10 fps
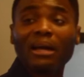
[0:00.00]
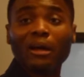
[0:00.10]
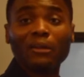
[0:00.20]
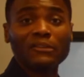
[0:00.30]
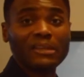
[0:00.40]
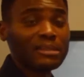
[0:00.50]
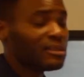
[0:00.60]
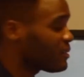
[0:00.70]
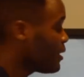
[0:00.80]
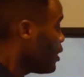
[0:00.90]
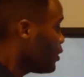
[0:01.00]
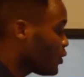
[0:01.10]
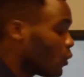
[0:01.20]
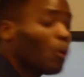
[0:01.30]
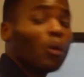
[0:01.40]
content
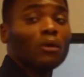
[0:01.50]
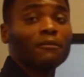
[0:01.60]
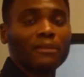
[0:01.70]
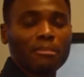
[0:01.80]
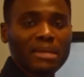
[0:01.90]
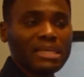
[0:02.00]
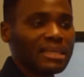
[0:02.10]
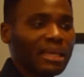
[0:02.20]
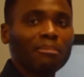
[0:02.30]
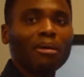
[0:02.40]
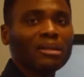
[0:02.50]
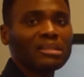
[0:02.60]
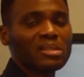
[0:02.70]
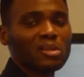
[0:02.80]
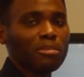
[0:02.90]
to all of the meeting
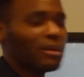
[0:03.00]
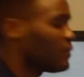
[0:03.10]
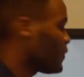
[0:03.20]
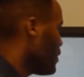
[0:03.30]
participants.